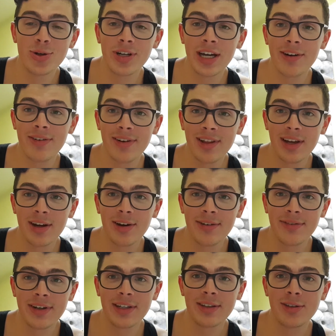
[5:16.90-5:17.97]
took
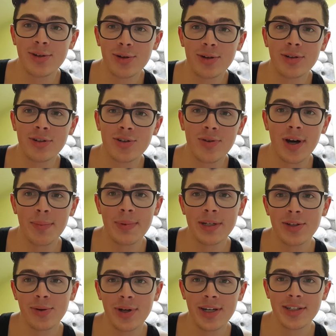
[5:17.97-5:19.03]
everything off it to
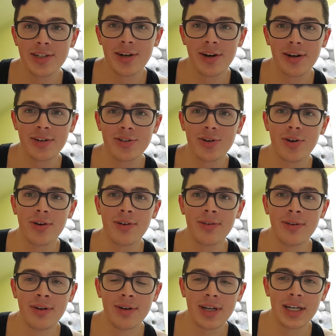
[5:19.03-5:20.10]
swap into his car,
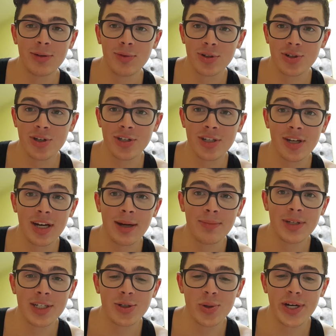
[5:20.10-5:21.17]
so it was just
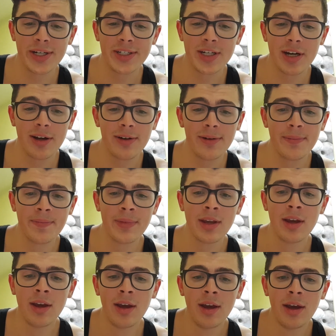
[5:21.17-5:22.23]
an empty shell.
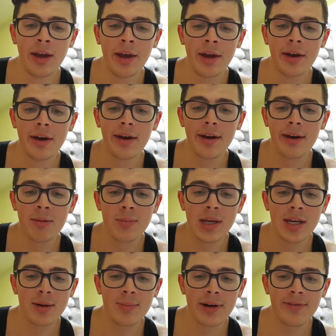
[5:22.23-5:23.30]

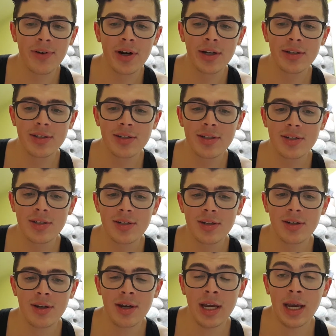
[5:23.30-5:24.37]
Me and my
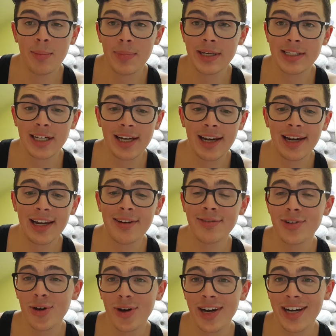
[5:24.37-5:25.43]
friends basically
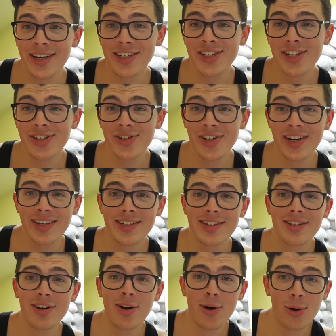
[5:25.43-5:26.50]
lived on energy
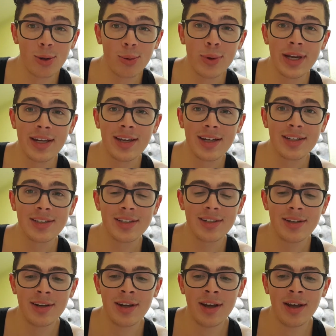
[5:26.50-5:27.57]
drinks the whole
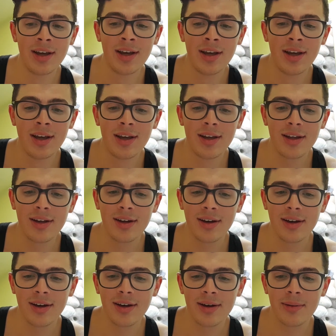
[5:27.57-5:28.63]
weekend
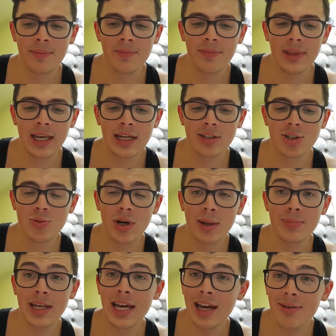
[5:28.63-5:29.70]
and
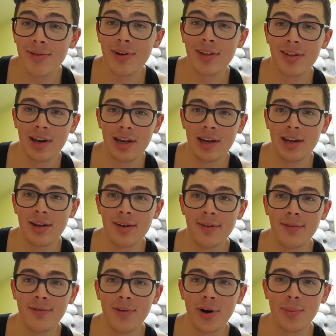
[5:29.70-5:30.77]
swapped everything
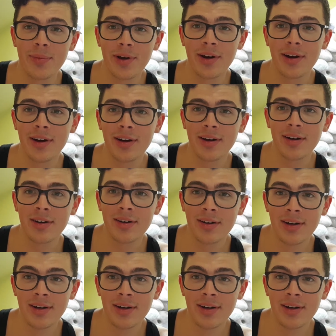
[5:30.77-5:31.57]
from the